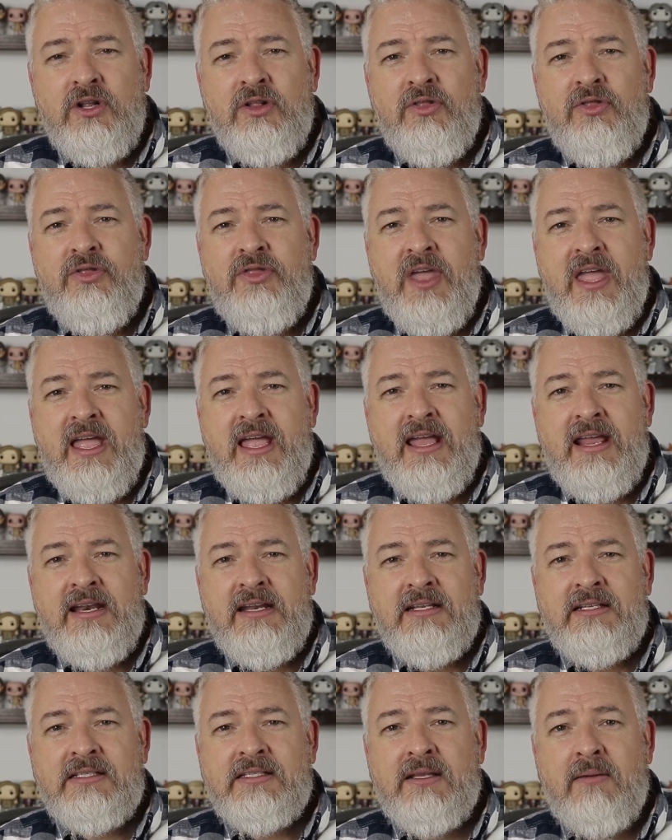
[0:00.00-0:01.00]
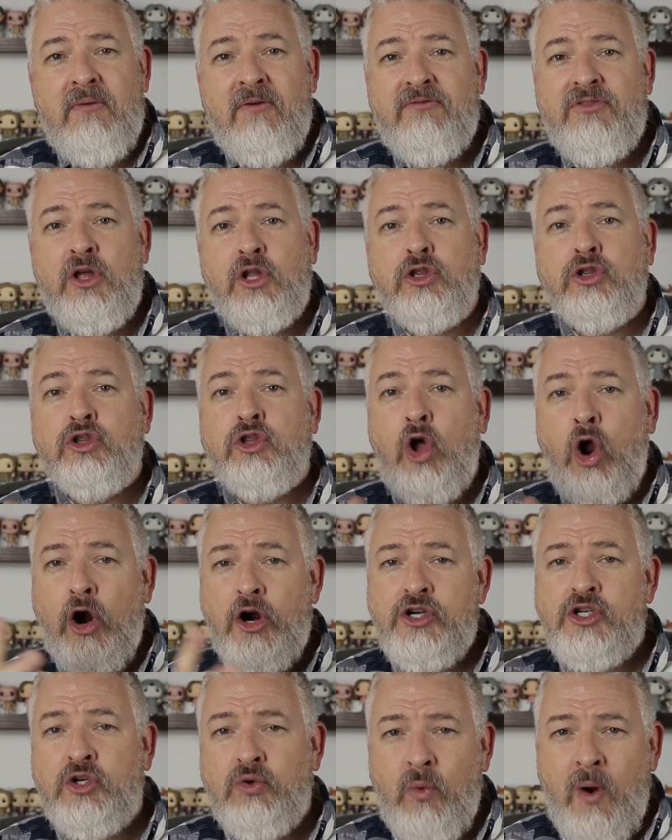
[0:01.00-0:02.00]
than some of the
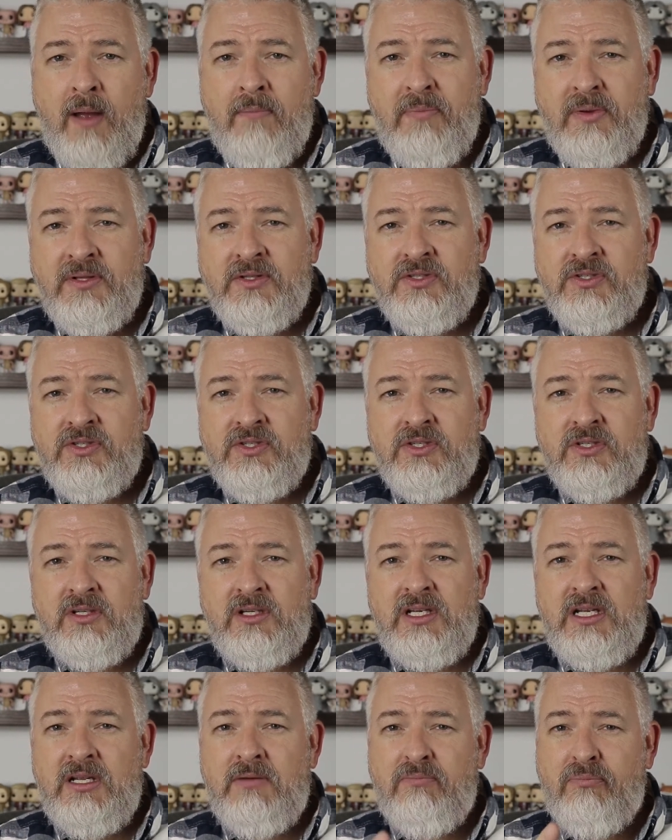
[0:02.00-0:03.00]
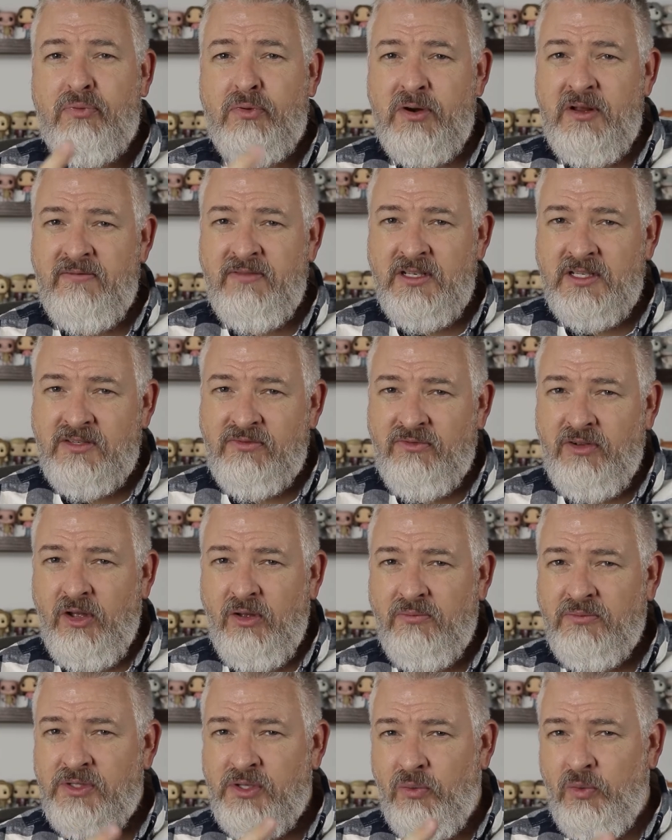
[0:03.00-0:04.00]
larger weapons in previous
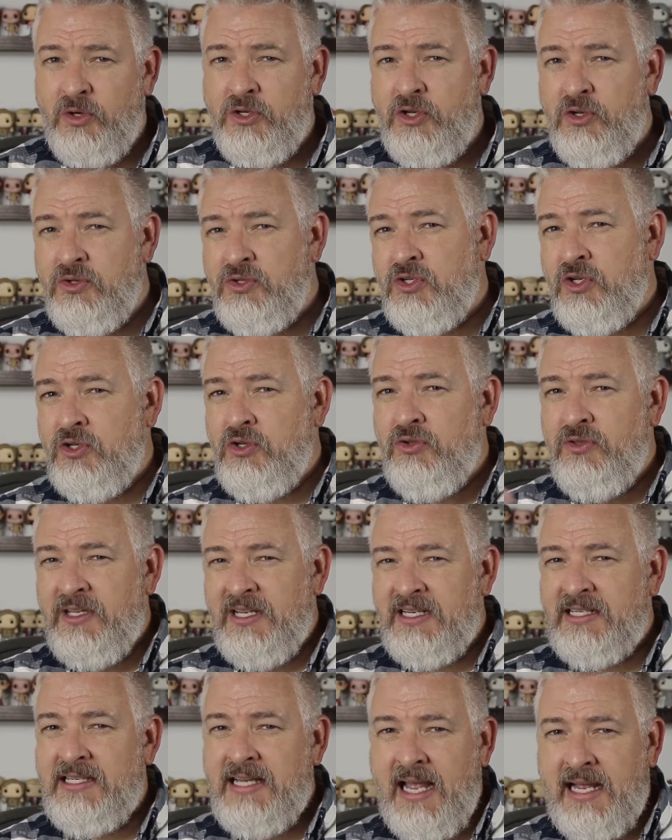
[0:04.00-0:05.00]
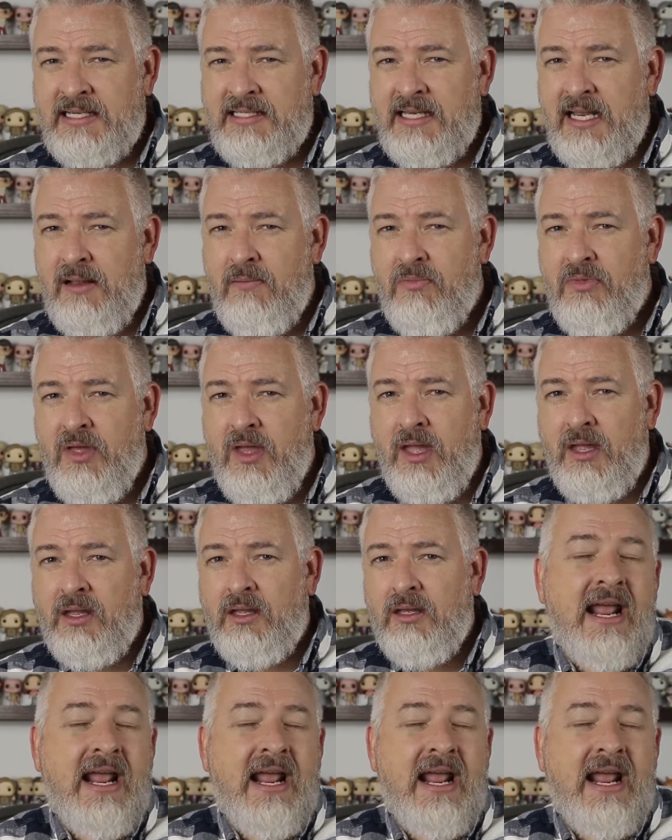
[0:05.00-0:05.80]
films that were used to do the exact same thing.